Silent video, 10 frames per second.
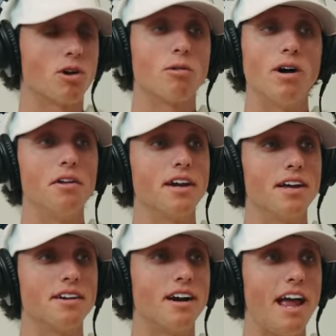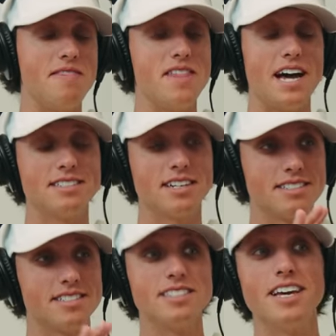work well together. And that's like
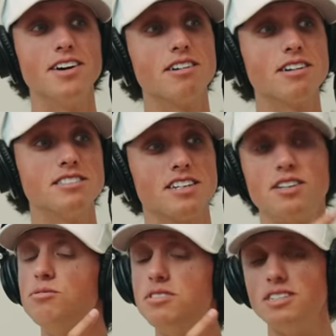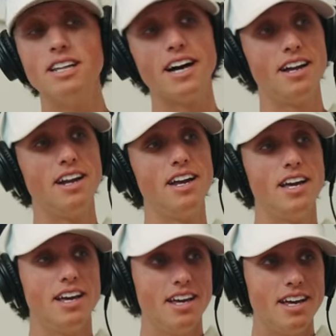a skill because like you see that
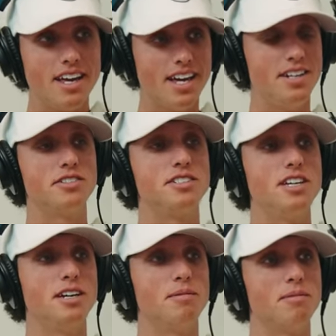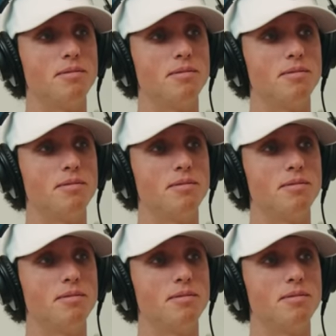in your team